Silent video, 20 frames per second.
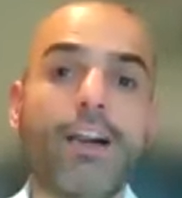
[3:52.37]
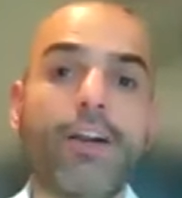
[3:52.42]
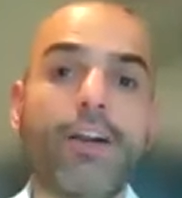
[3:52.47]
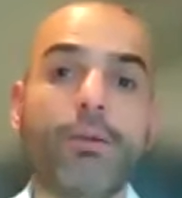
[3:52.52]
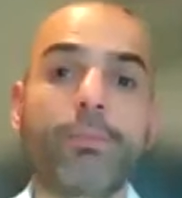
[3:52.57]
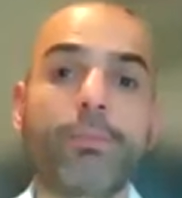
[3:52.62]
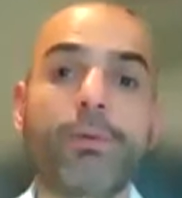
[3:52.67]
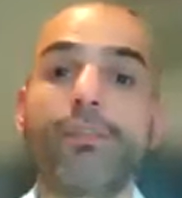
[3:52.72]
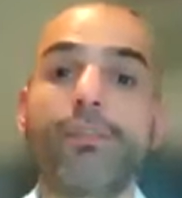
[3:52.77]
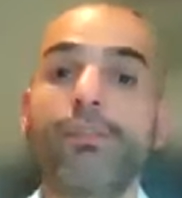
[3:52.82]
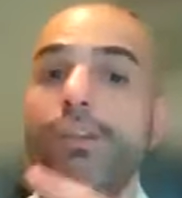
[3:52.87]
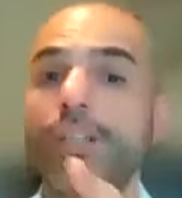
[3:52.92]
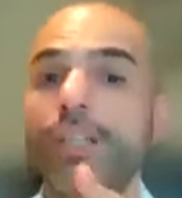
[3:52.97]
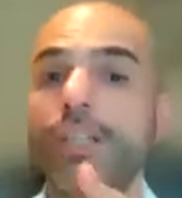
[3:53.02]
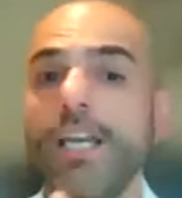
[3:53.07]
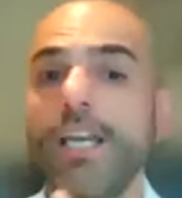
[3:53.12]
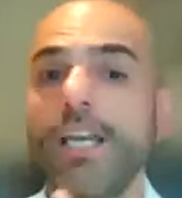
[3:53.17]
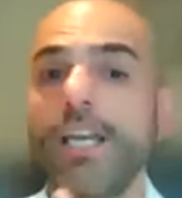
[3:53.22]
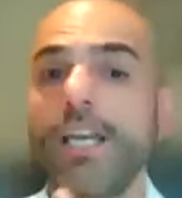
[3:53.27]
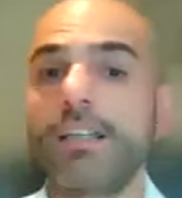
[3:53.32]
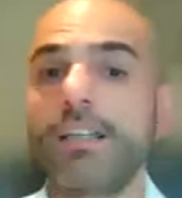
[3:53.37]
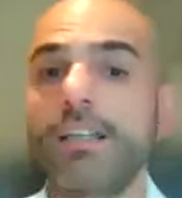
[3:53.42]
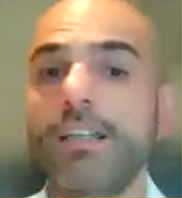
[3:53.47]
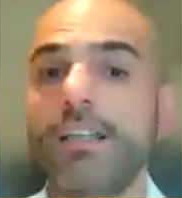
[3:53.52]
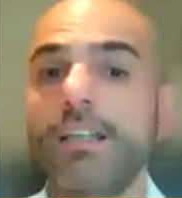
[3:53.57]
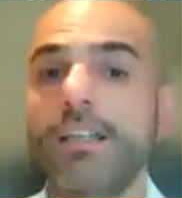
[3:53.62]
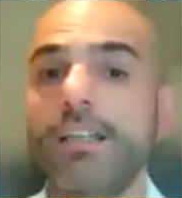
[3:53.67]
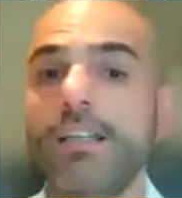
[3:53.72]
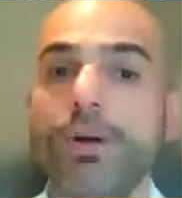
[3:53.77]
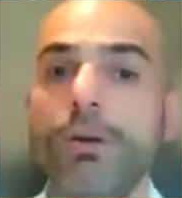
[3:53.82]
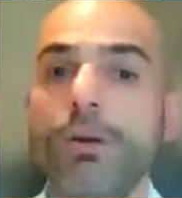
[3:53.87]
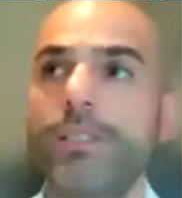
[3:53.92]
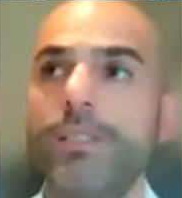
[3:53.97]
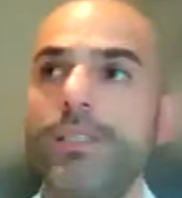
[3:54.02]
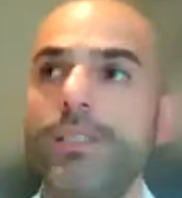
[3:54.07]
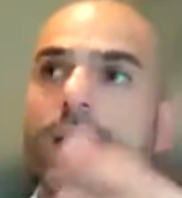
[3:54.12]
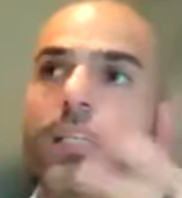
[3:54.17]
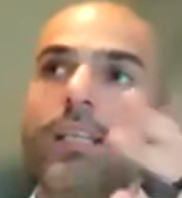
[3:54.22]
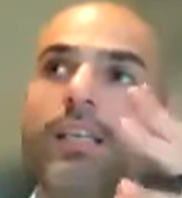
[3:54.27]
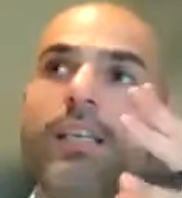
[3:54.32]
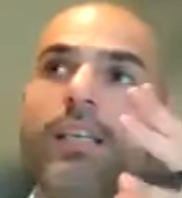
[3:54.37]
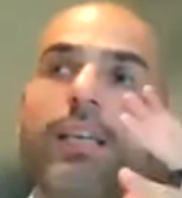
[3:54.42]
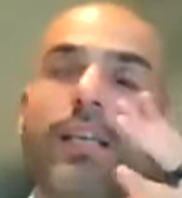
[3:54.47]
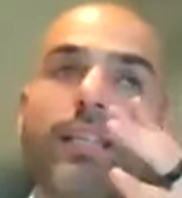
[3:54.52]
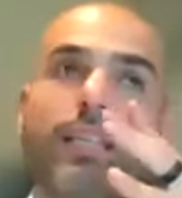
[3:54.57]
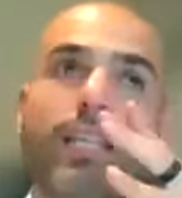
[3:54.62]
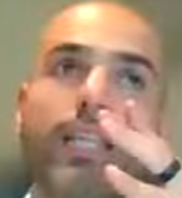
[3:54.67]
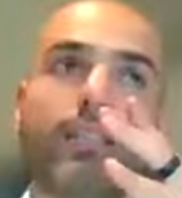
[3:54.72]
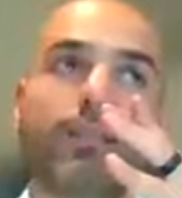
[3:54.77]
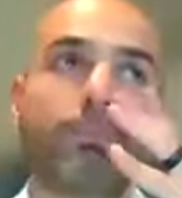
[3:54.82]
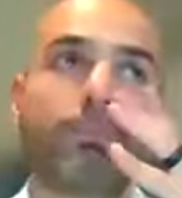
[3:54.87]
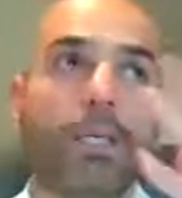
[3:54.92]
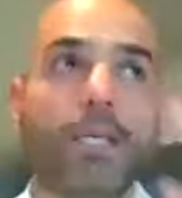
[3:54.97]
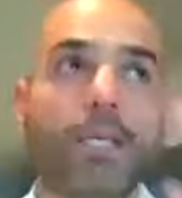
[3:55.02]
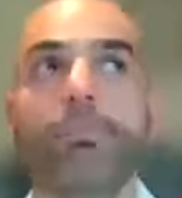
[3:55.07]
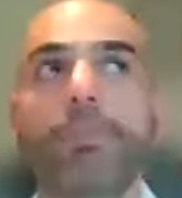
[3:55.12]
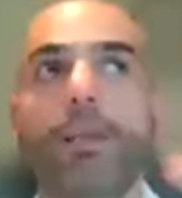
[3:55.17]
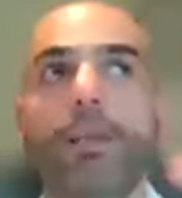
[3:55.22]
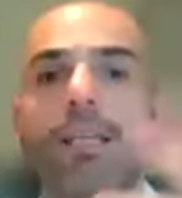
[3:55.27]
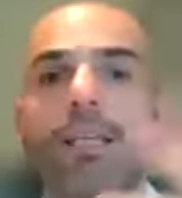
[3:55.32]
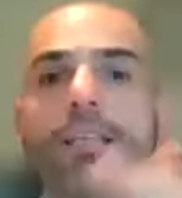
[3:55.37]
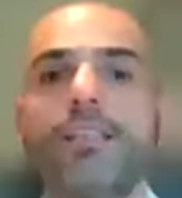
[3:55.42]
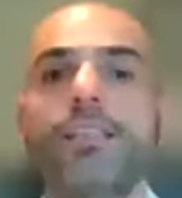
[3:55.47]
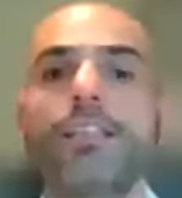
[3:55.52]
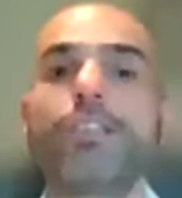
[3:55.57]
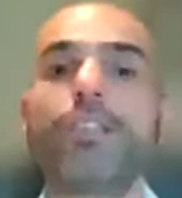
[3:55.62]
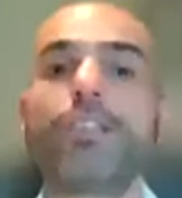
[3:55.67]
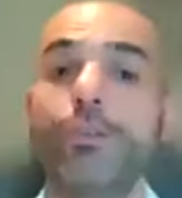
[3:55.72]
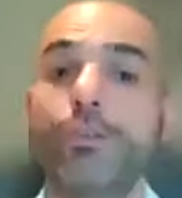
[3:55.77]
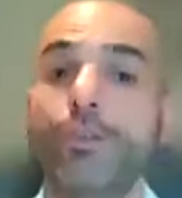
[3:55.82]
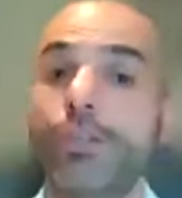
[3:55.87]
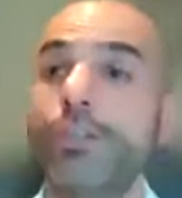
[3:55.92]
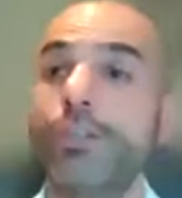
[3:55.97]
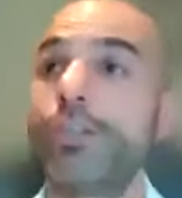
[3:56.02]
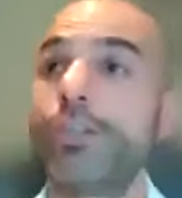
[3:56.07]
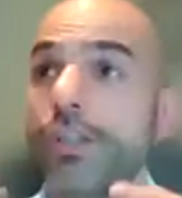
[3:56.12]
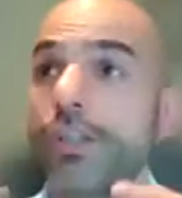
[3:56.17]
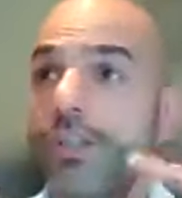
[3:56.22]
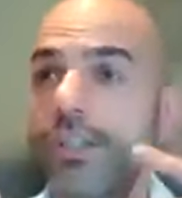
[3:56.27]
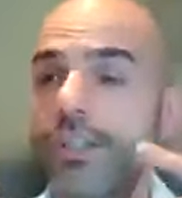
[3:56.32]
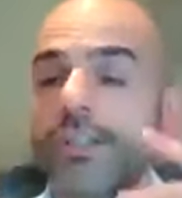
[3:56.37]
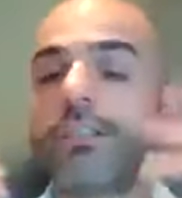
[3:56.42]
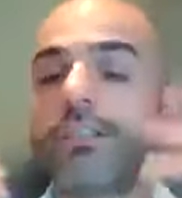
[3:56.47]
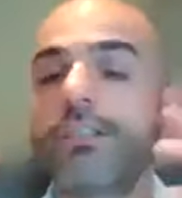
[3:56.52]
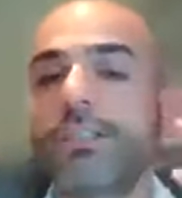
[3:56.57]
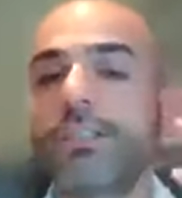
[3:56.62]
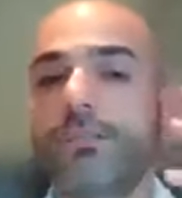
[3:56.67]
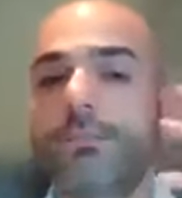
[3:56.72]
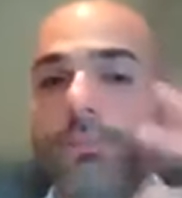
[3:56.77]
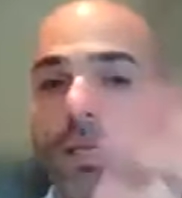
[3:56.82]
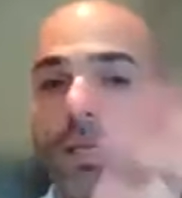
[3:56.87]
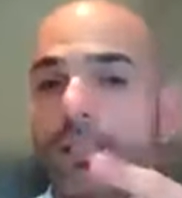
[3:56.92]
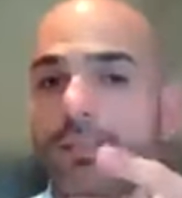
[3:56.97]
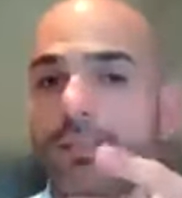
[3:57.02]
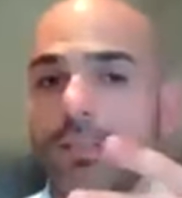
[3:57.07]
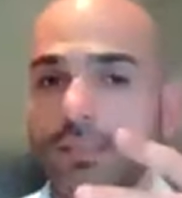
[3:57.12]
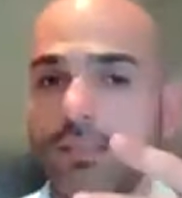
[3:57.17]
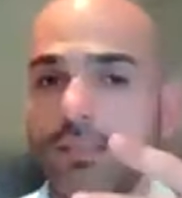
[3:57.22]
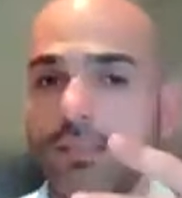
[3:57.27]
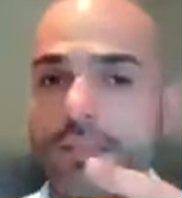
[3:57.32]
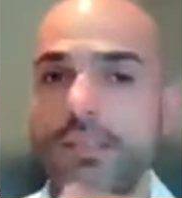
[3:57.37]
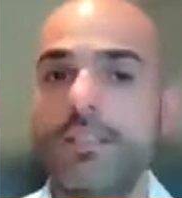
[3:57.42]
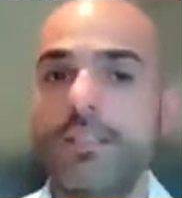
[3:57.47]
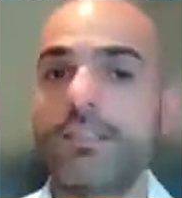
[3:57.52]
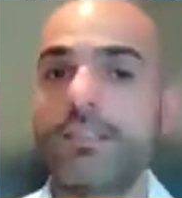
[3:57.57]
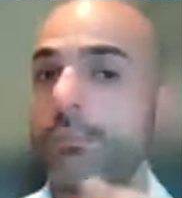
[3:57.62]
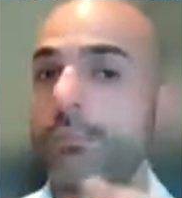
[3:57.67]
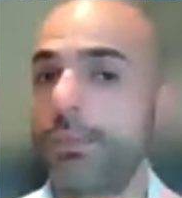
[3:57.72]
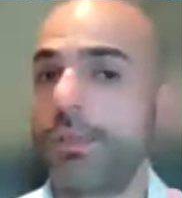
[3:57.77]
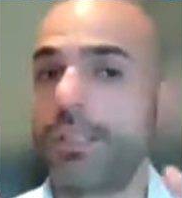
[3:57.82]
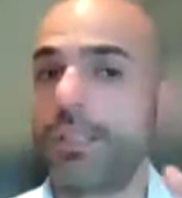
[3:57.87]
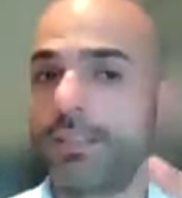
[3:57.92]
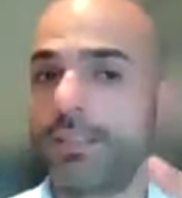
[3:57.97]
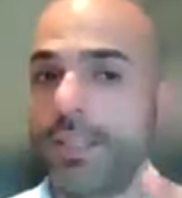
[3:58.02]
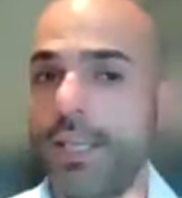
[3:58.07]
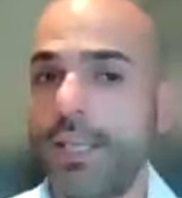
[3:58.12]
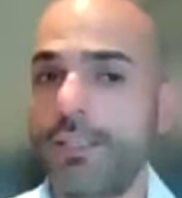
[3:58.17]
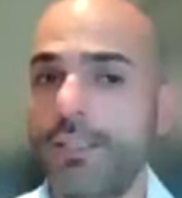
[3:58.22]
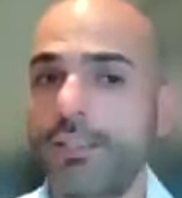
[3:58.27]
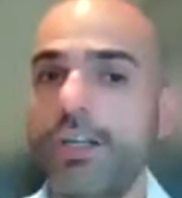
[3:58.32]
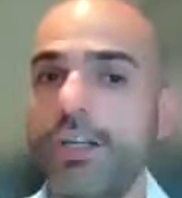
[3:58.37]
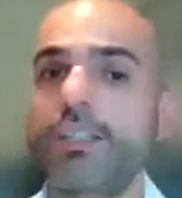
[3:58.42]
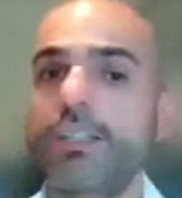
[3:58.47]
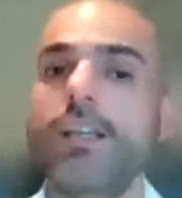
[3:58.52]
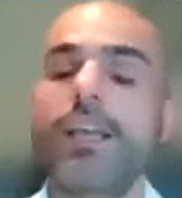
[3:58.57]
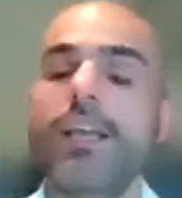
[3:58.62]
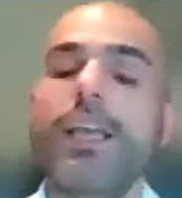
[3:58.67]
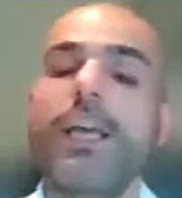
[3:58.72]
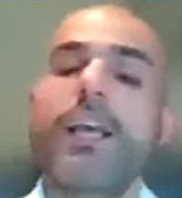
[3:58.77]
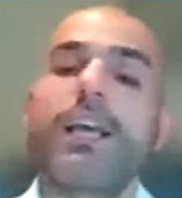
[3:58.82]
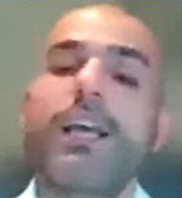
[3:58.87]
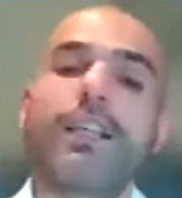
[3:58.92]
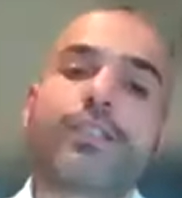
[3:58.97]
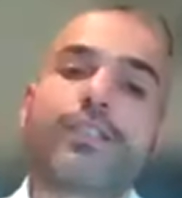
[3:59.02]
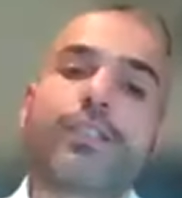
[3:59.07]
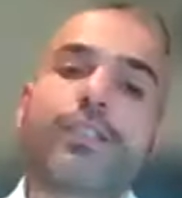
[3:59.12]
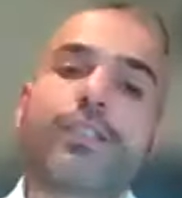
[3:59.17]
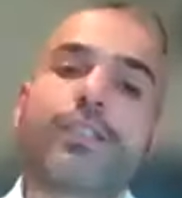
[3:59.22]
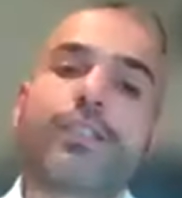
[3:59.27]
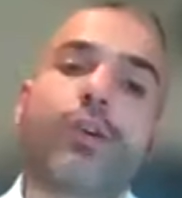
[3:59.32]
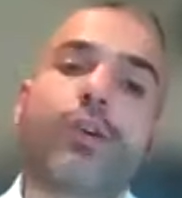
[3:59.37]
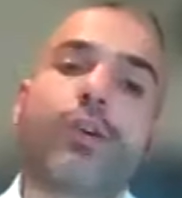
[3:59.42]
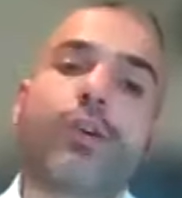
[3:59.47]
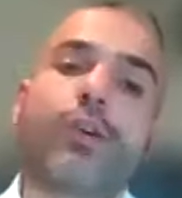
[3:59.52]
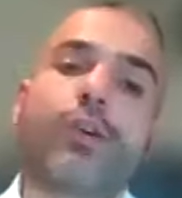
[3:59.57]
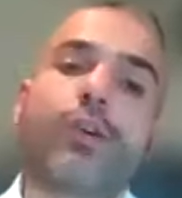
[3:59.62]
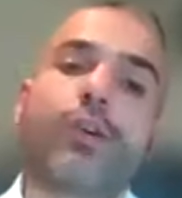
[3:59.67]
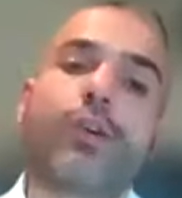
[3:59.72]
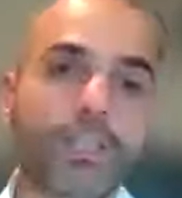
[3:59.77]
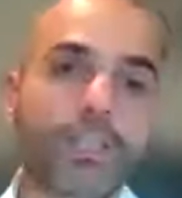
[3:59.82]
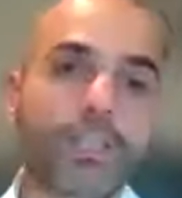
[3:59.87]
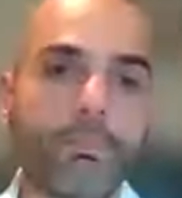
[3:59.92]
carry. But if you get a property that's been painted, you return it painted. Simple as that, right? So now it